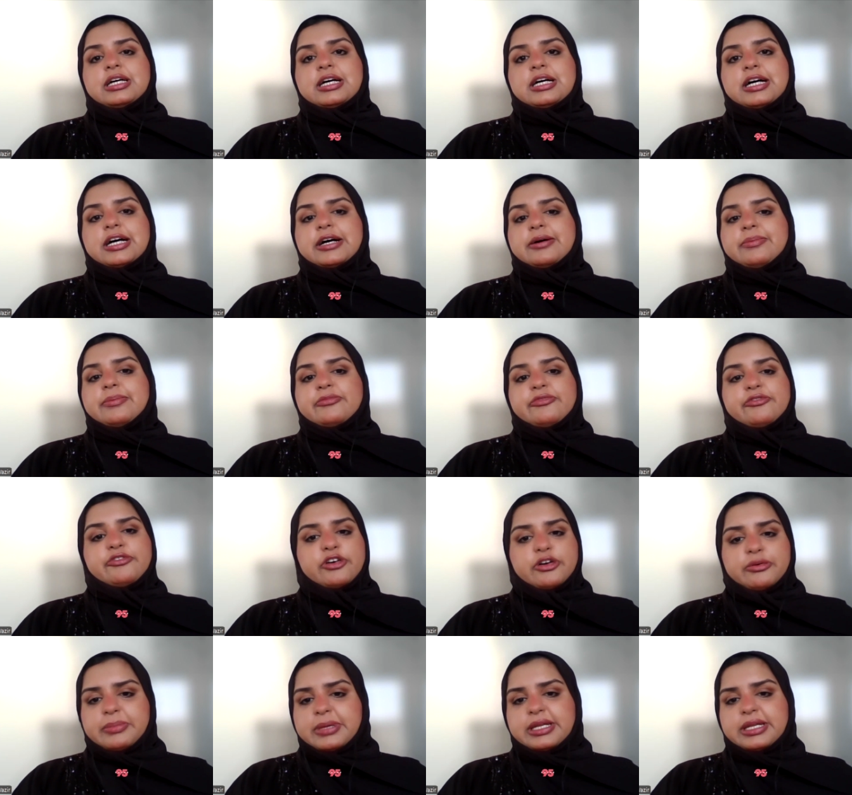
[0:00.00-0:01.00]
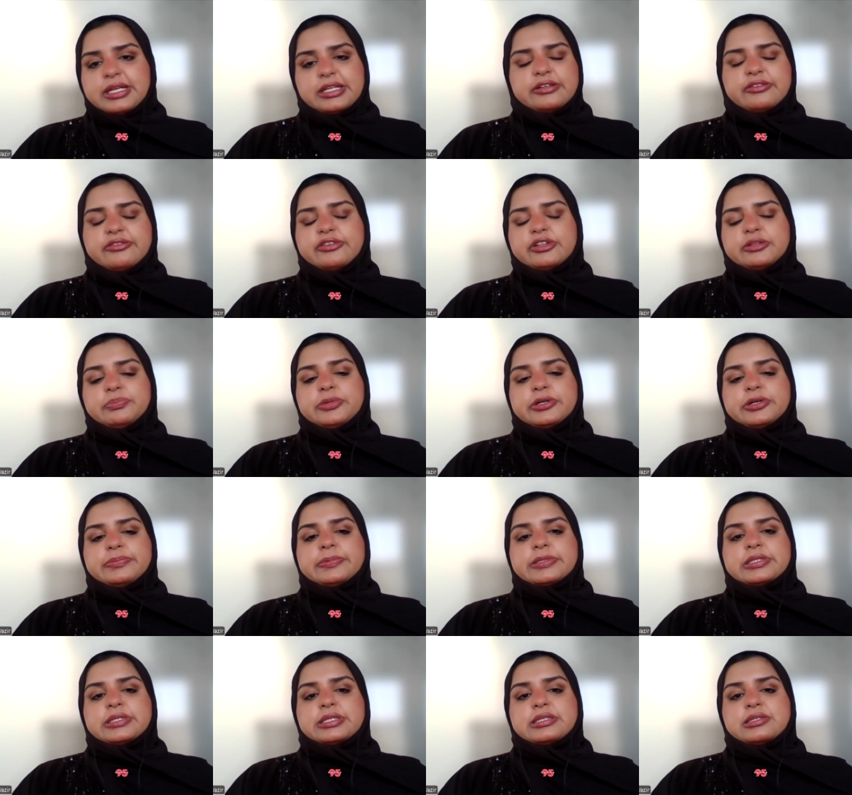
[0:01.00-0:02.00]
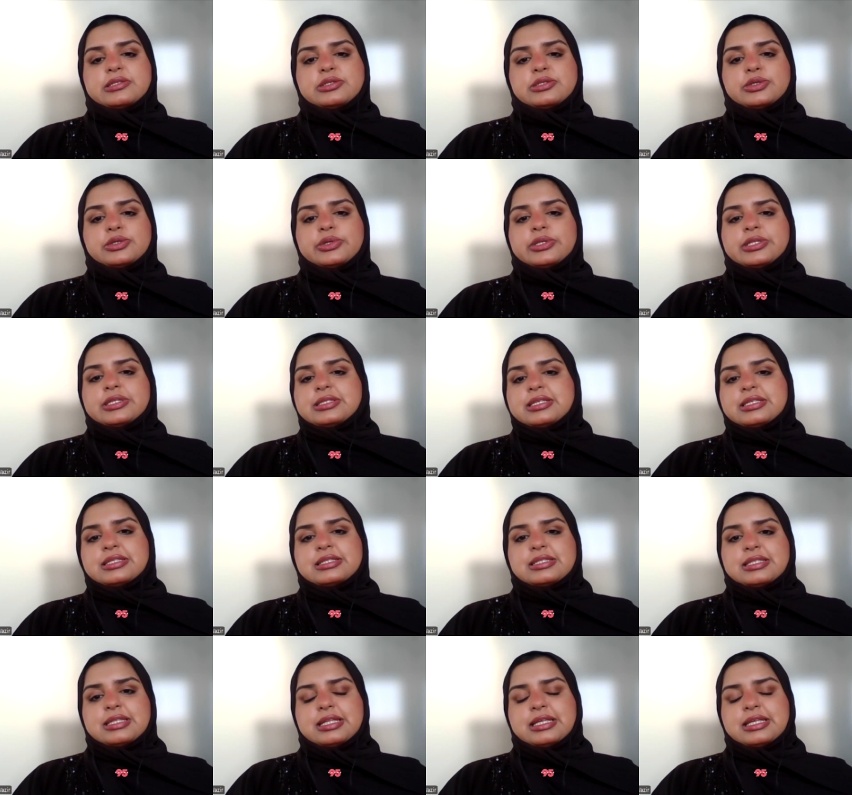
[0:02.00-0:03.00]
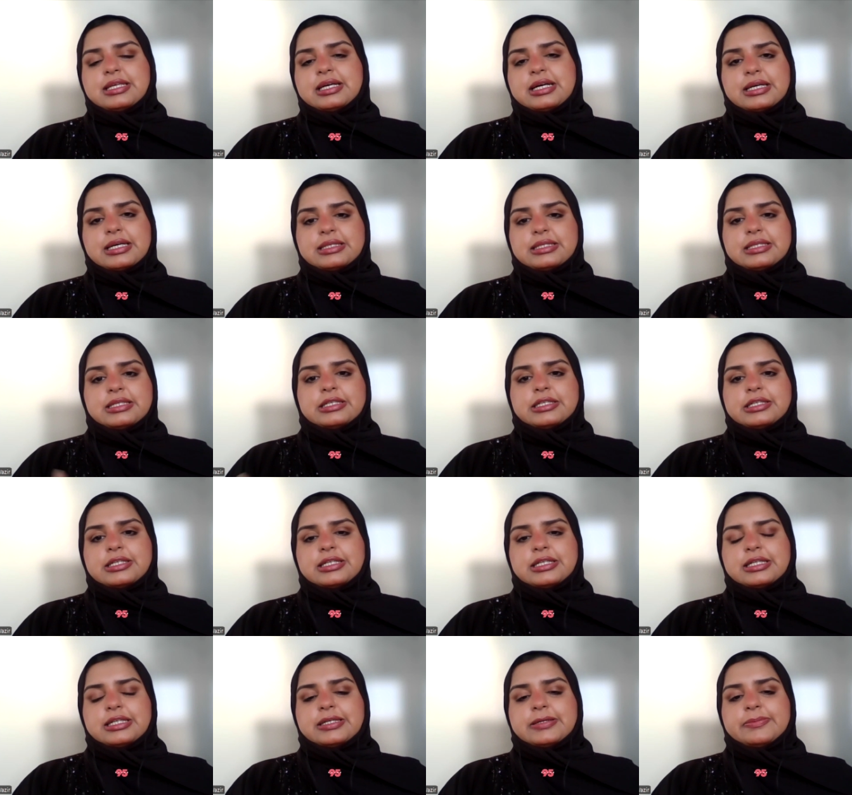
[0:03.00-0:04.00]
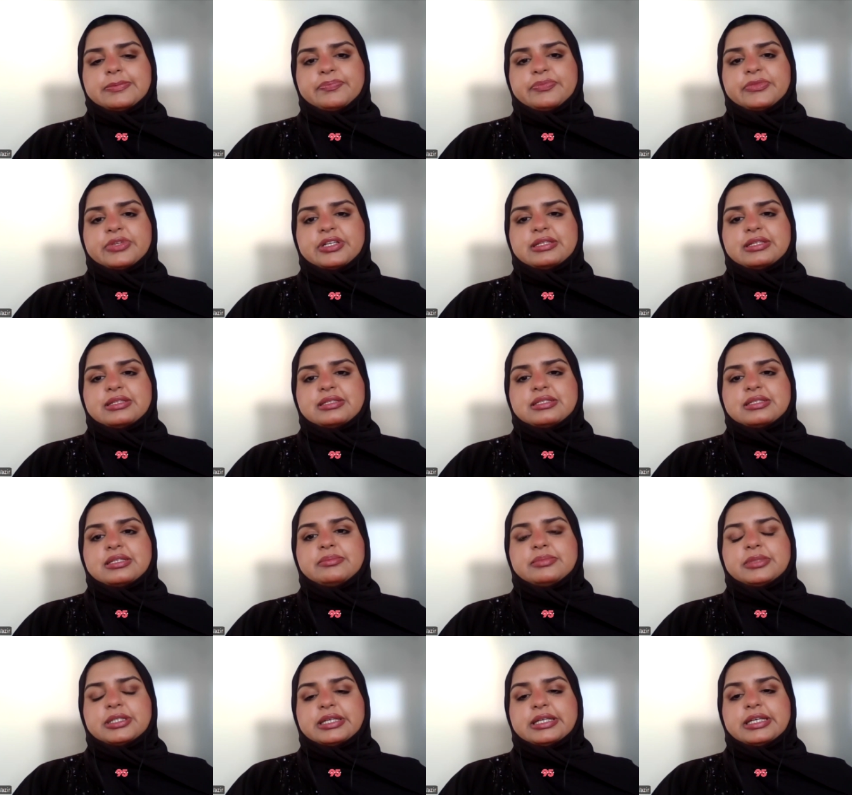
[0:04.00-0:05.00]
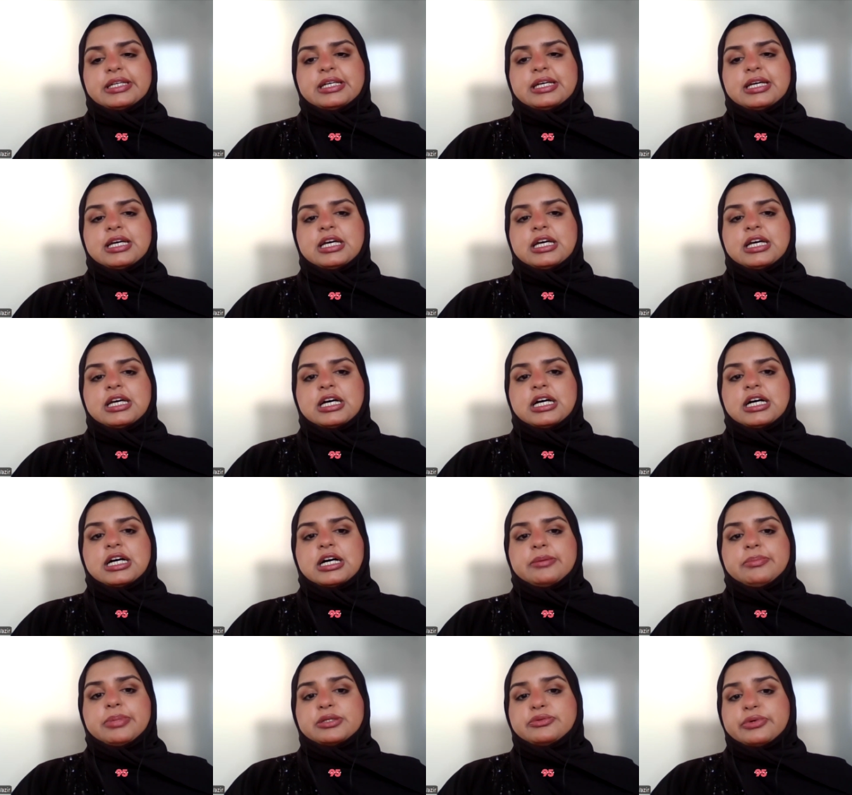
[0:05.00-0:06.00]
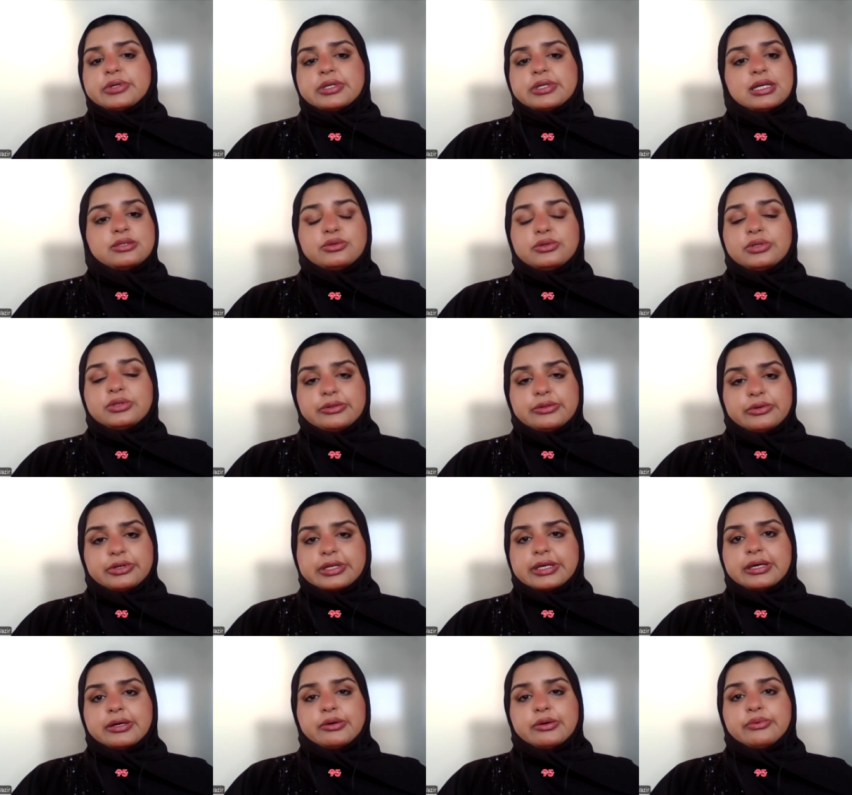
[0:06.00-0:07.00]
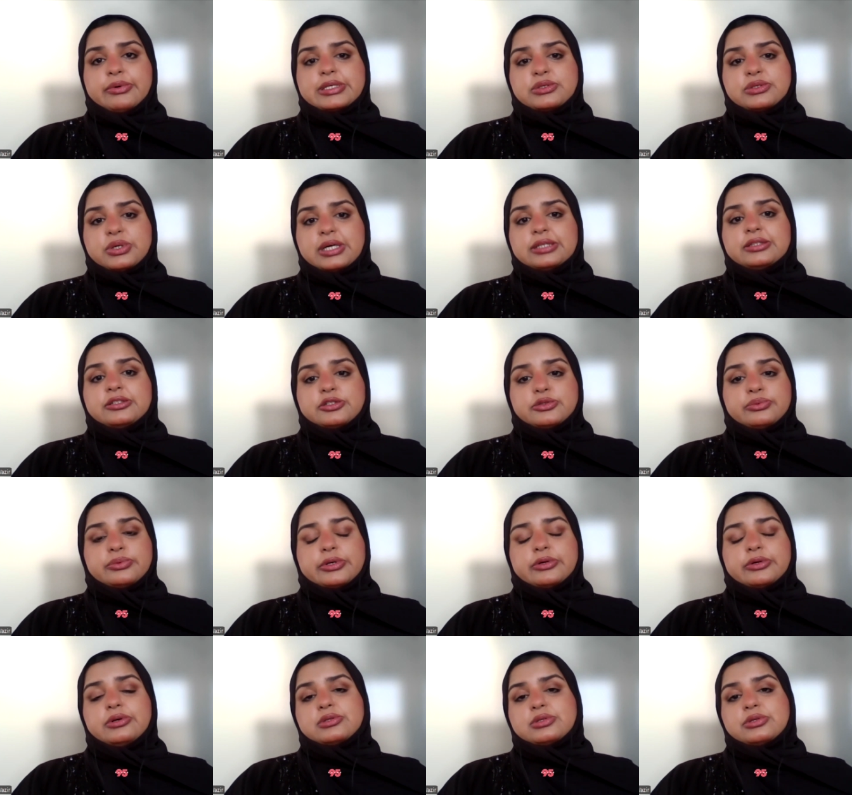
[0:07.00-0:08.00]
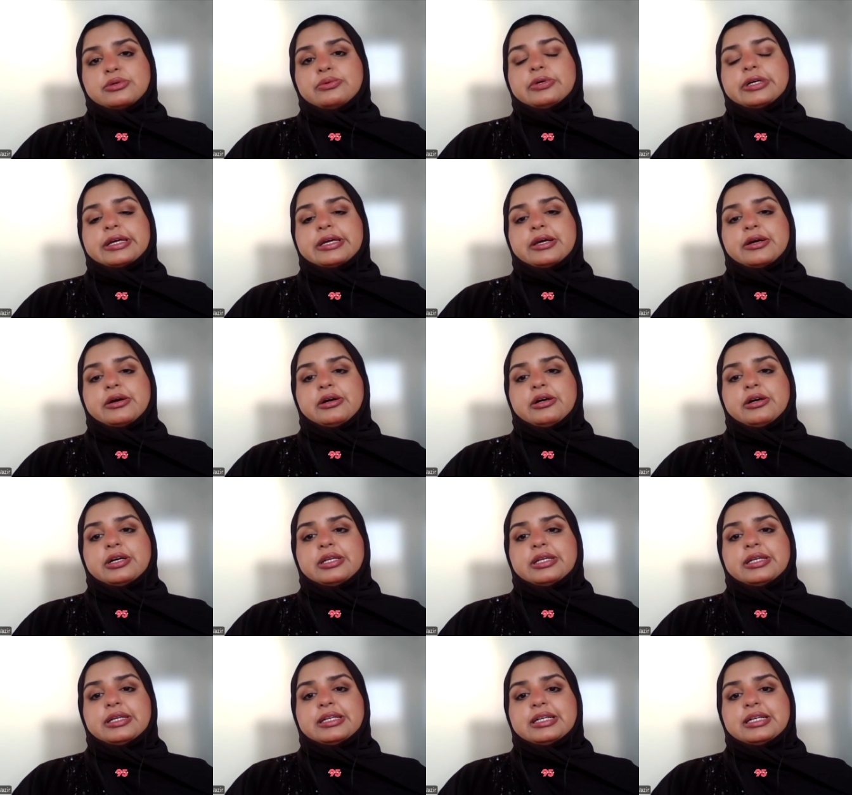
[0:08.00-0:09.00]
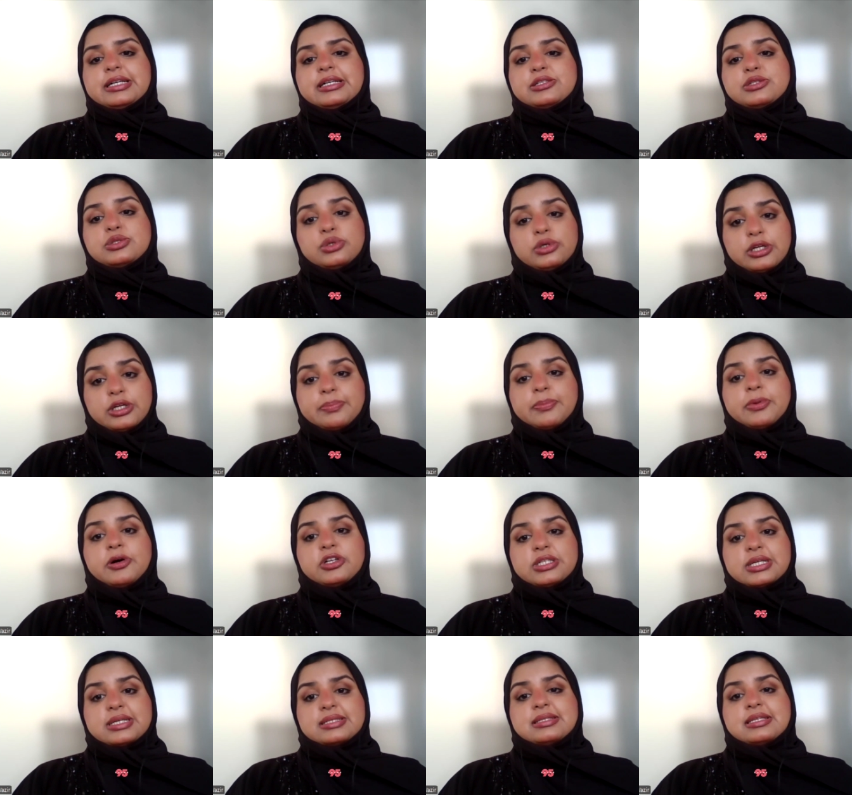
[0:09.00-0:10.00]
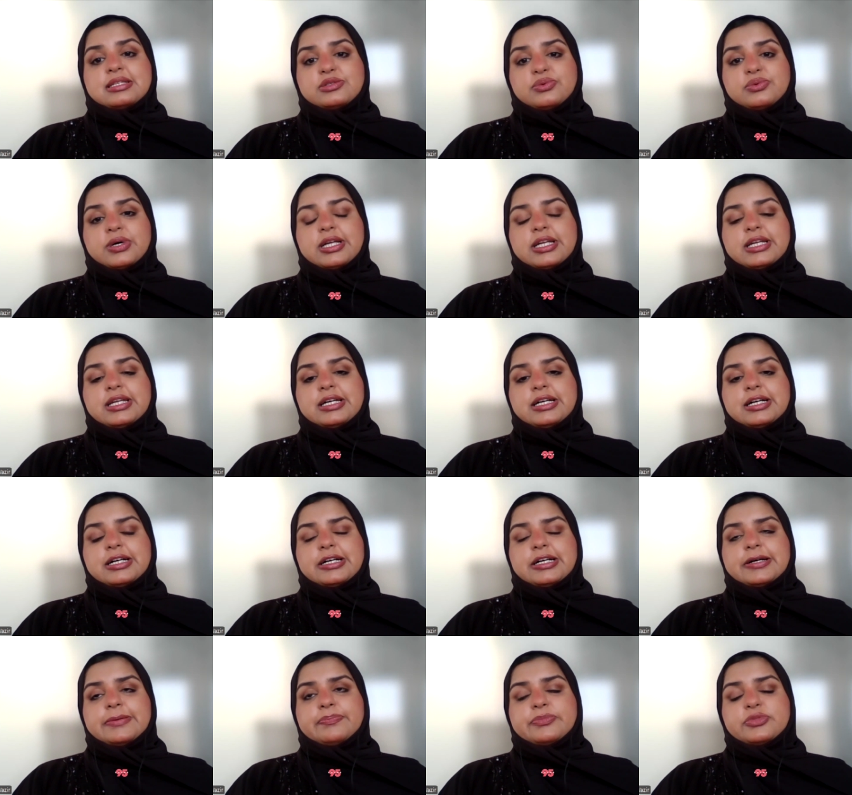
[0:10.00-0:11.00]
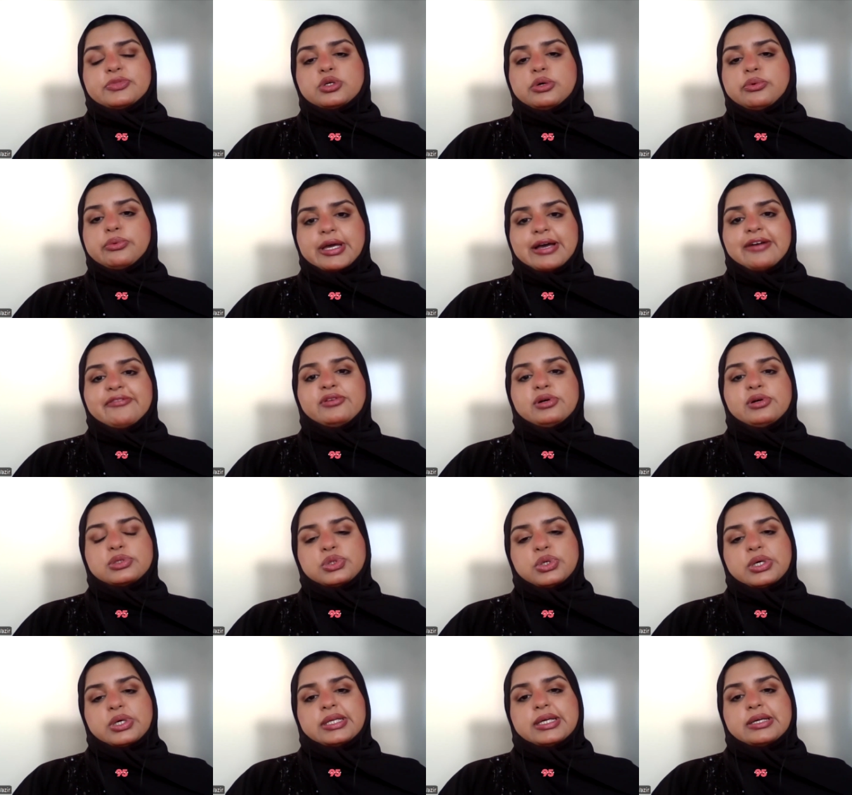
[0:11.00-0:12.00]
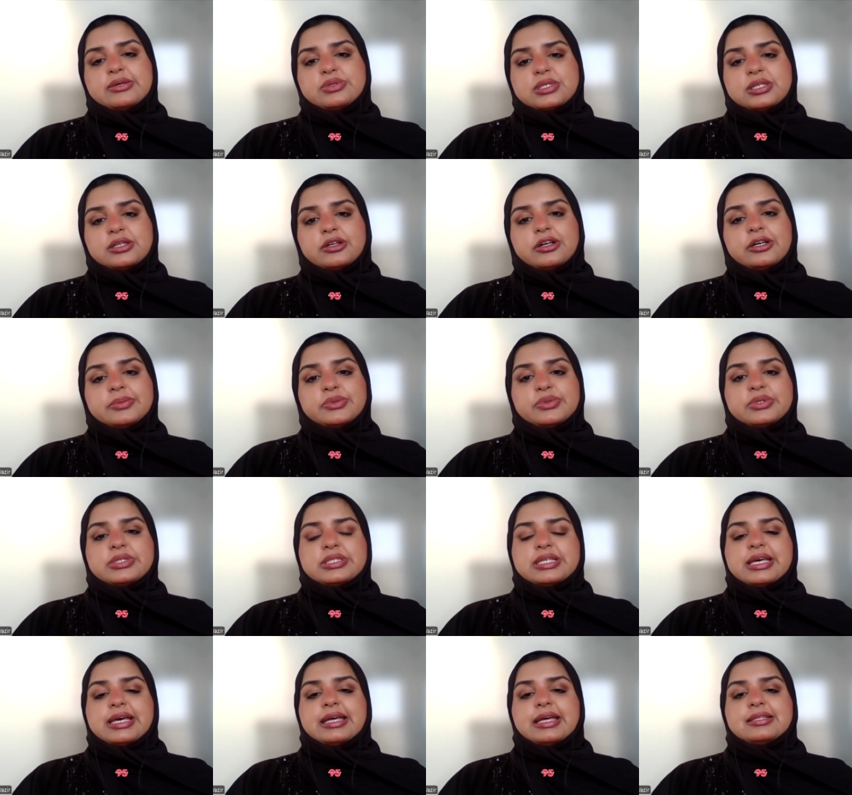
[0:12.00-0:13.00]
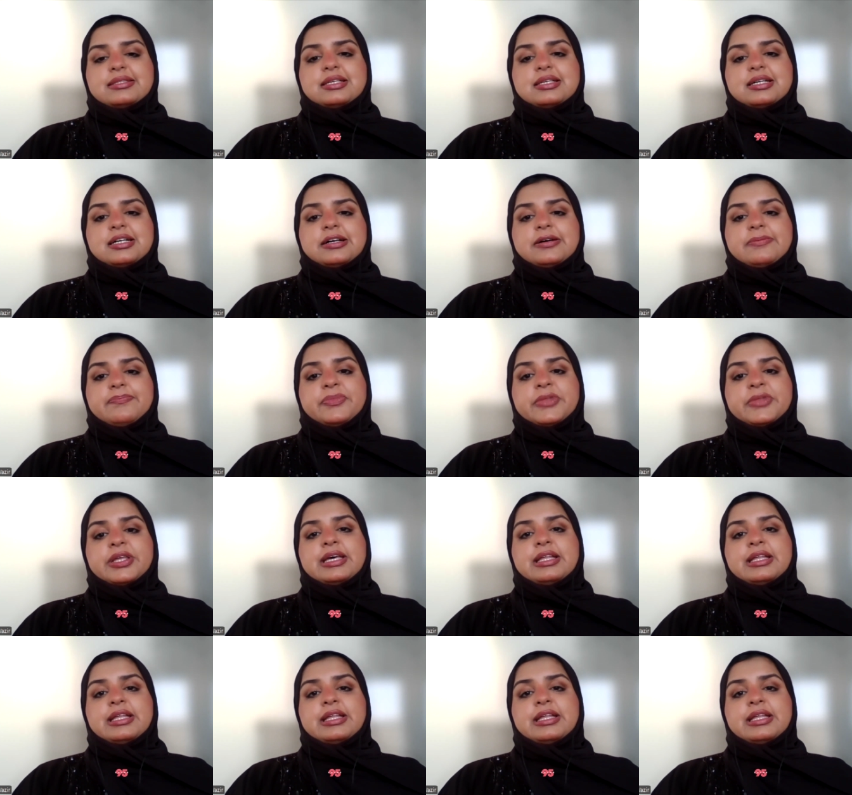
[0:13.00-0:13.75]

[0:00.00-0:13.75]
um, for many different purposes. So this is the idea uh, in summary. Uh, but we're not only working on waste to hydrogen, we're also working on uh, solar projects as well. Uh, so we have also announced in COP28 um,